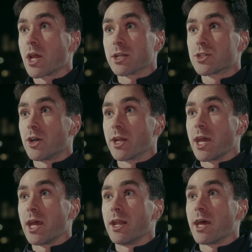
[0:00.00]
I'll join
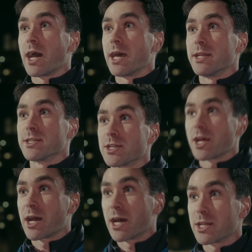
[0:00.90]
in and
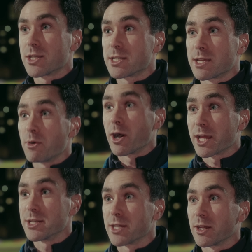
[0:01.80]
see what I
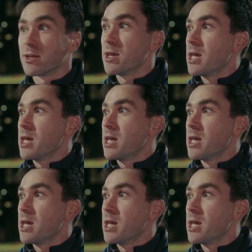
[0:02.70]
can do.